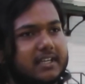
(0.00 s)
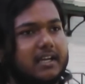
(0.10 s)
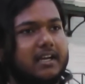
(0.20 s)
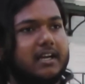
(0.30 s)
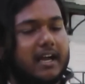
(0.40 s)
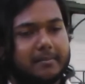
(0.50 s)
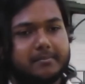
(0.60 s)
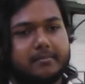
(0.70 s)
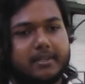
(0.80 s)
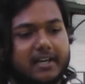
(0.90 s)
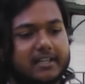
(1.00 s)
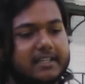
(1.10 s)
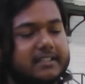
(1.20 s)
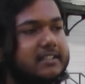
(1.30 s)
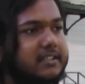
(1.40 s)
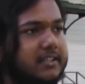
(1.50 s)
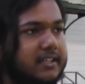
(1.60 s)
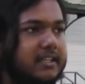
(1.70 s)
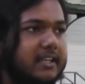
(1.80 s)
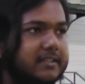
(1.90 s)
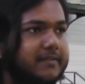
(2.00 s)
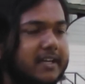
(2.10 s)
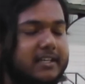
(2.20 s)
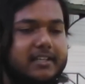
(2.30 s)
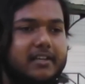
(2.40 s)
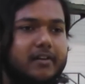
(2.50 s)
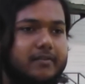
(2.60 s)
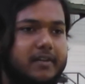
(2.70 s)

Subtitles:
I'm currently in the third year, like the final year of